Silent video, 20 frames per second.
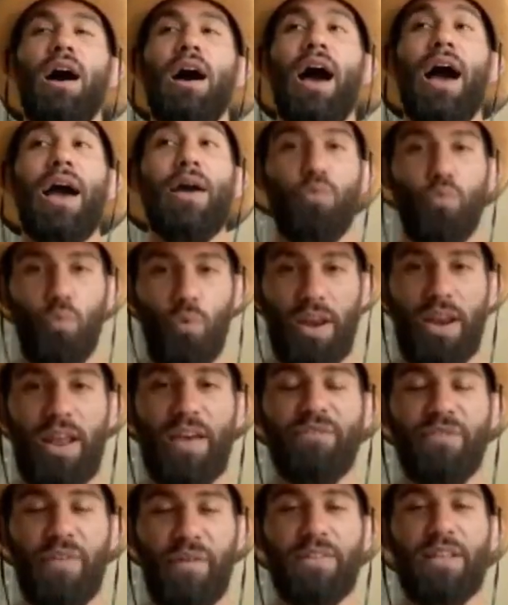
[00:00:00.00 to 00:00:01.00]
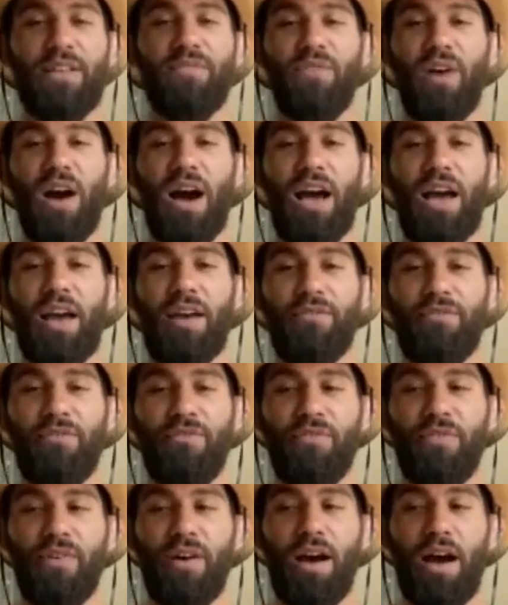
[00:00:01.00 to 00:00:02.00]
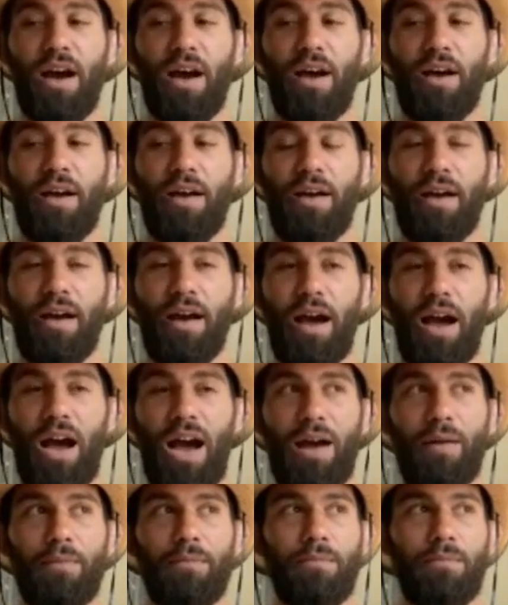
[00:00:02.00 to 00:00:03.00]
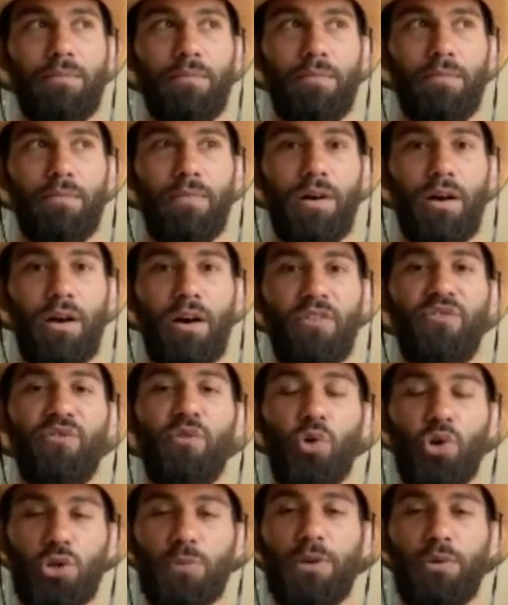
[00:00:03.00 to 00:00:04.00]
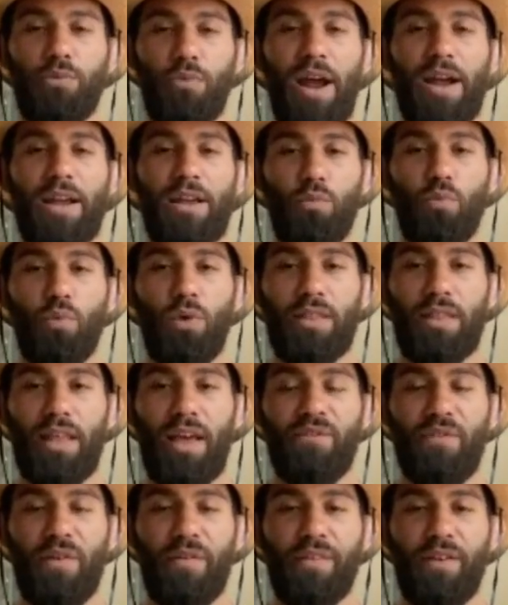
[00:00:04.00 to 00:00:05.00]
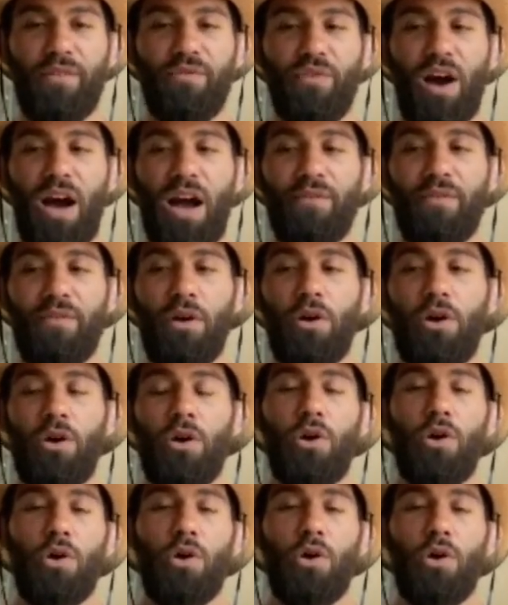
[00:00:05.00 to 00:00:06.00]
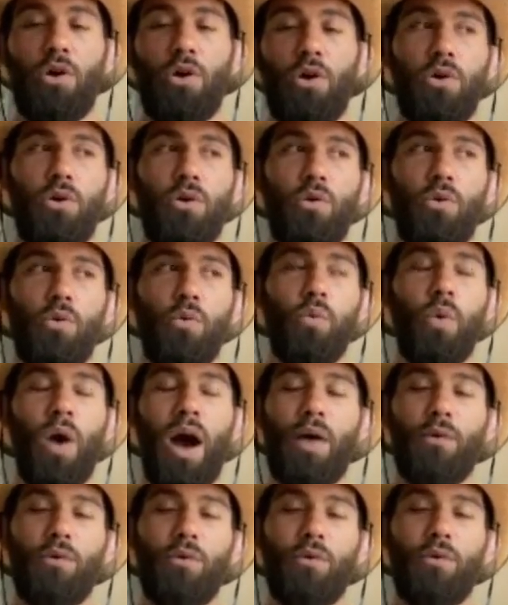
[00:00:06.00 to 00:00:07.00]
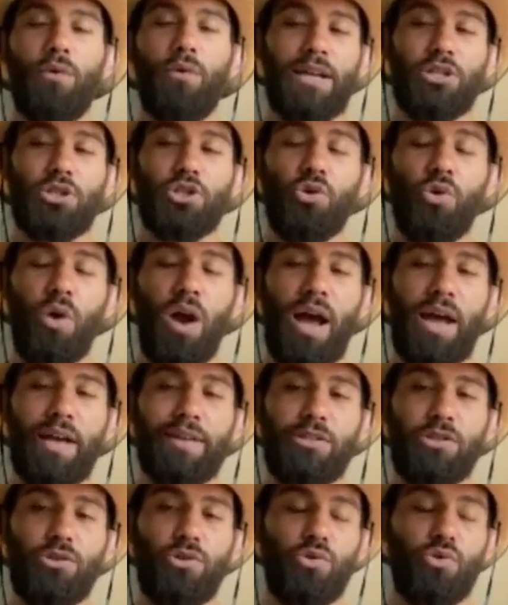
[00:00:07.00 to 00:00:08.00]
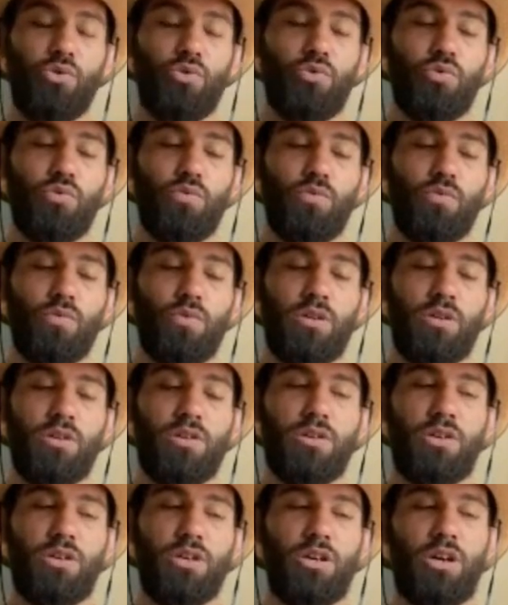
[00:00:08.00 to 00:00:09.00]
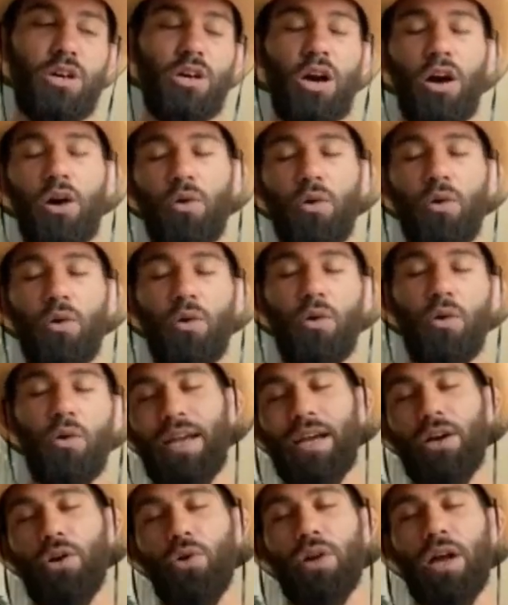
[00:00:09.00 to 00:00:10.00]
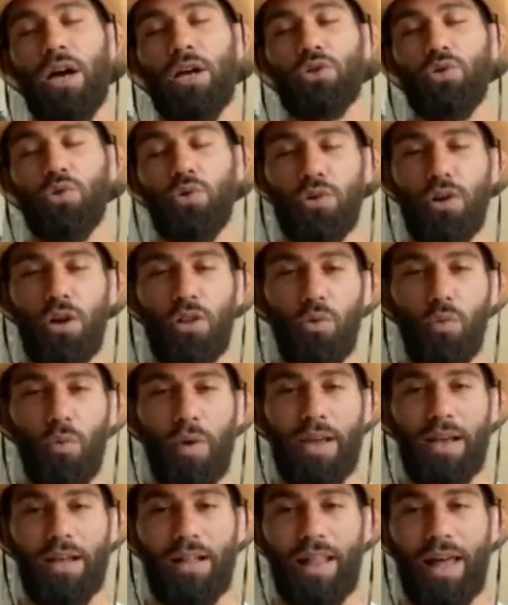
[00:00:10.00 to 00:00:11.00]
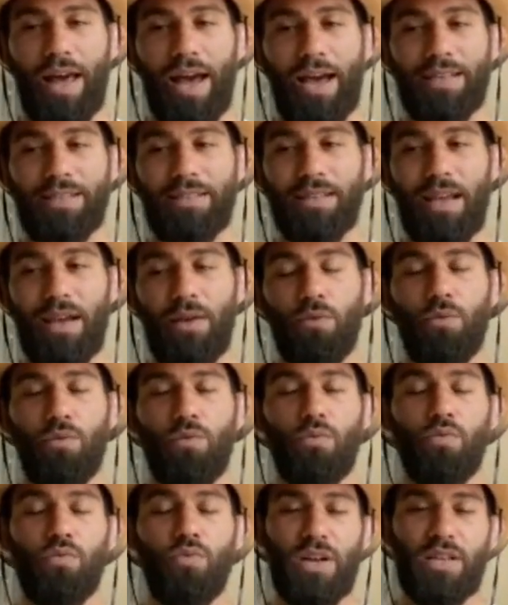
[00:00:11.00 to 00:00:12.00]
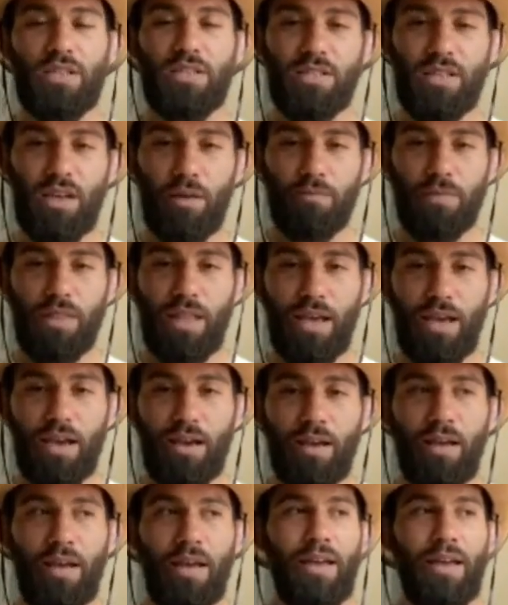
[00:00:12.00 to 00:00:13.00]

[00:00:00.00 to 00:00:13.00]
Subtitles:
I win at 55. I'm a force to be reckoned with at 55. Why would I try to cut weight and go down to another weight class and risk something,